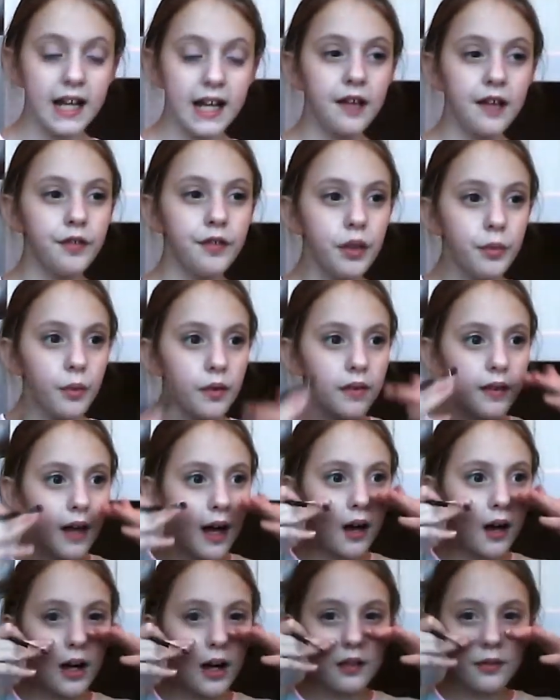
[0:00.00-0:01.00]
And if you want
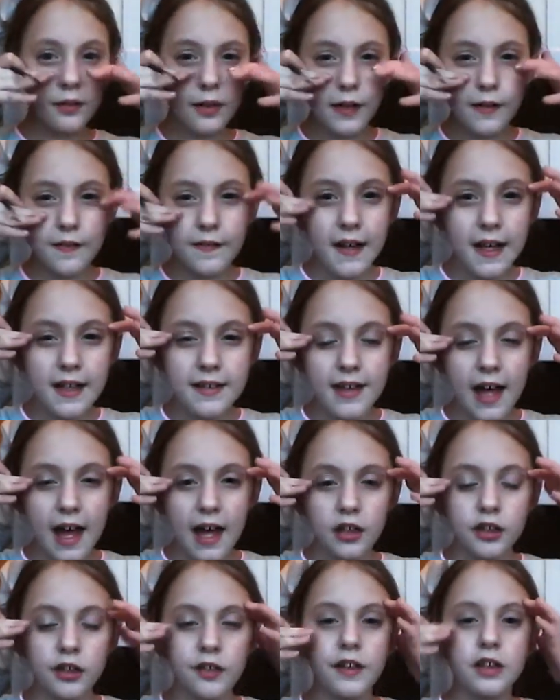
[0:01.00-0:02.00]
that kind of really fierce
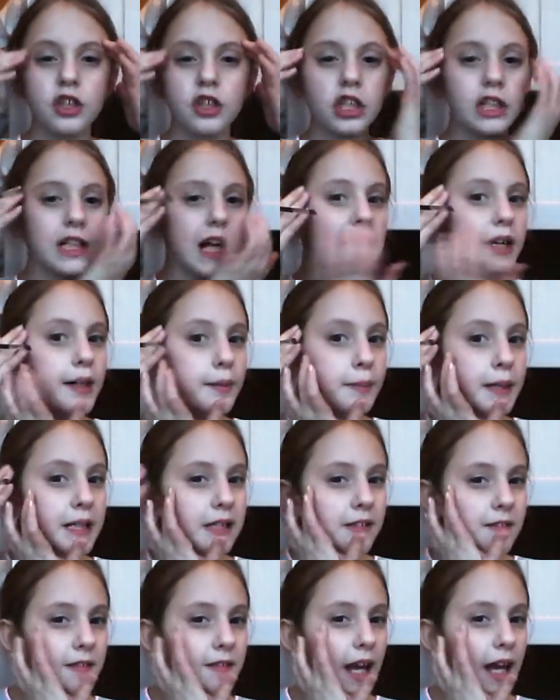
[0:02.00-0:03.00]
edge, then just take a
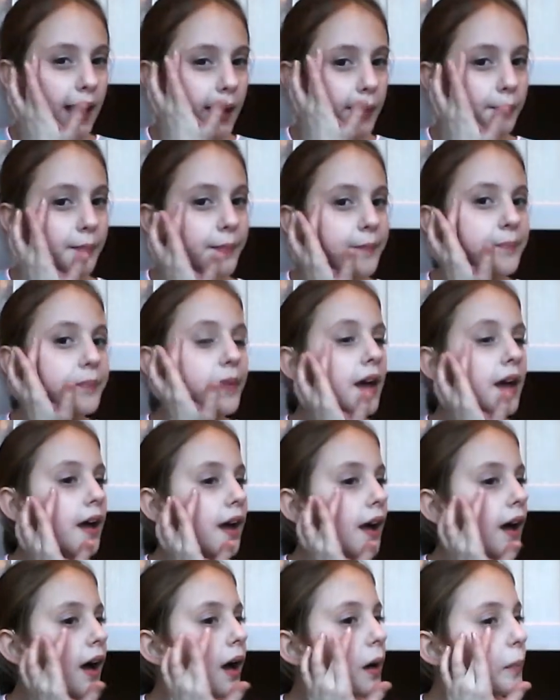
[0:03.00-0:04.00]
piece of tape
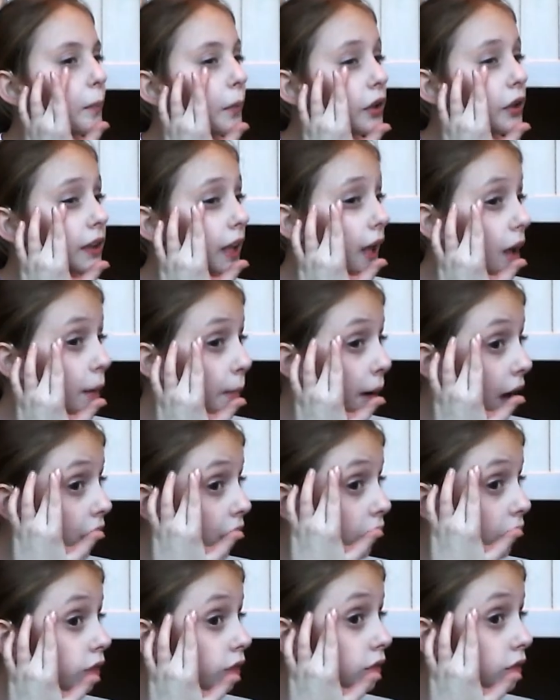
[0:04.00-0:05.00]
and put it
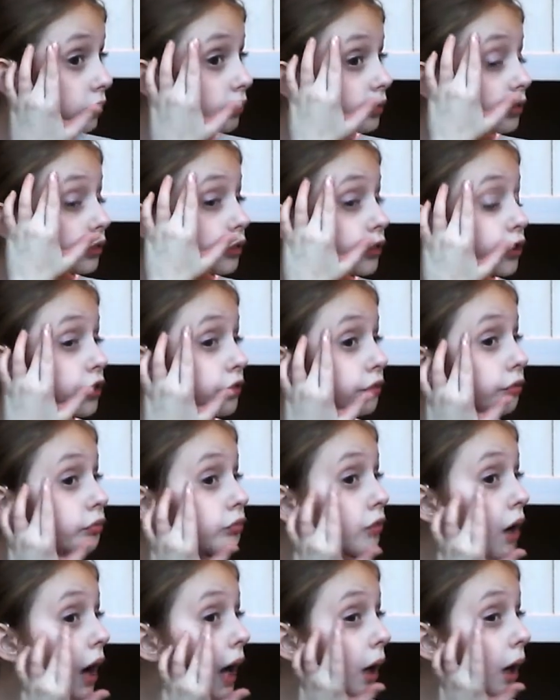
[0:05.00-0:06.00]
about just
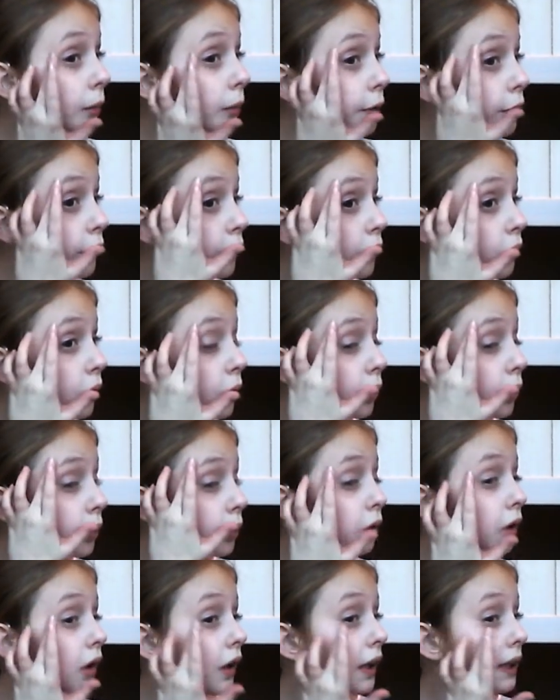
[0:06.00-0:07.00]
right up to
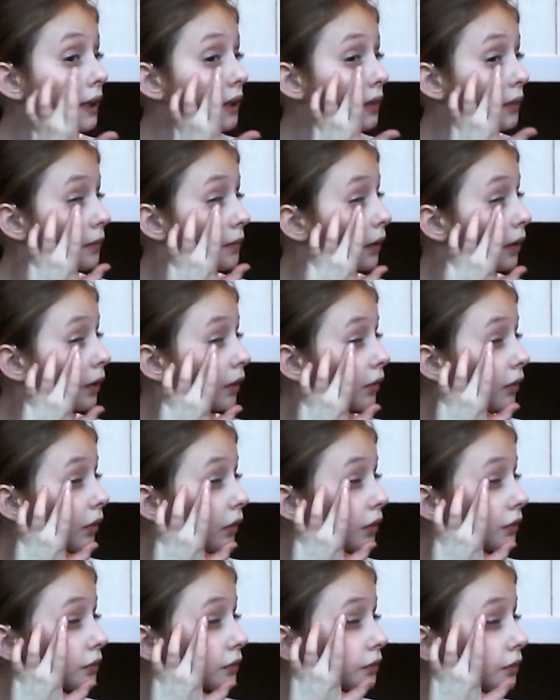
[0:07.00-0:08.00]
your kind of
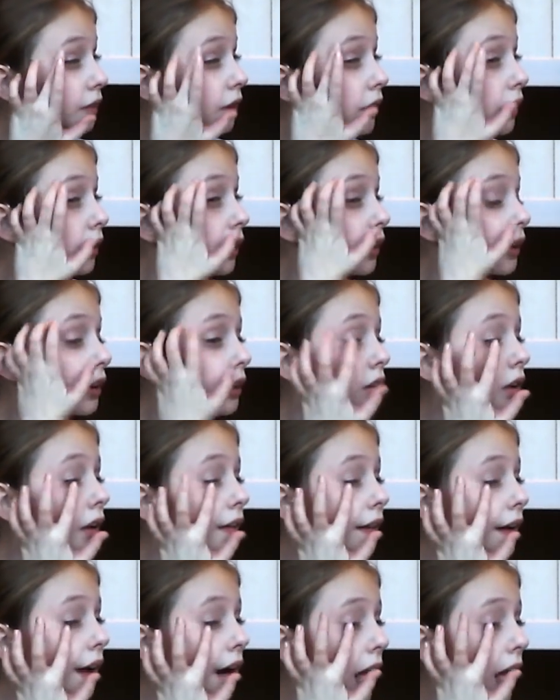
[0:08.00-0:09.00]
across
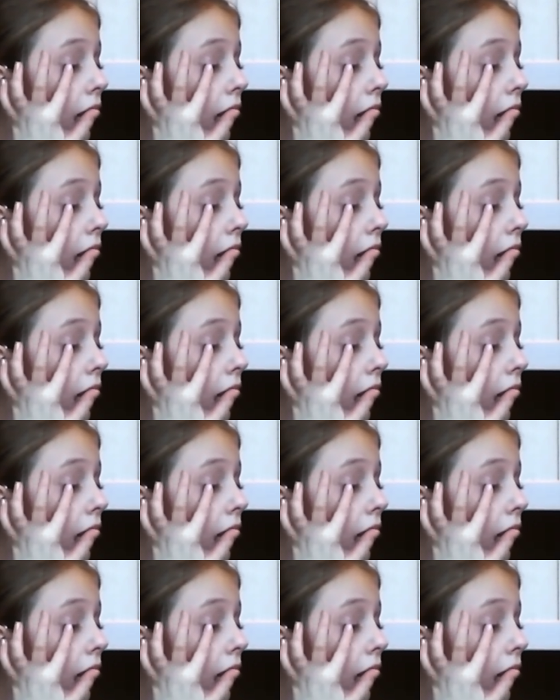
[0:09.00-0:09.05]
the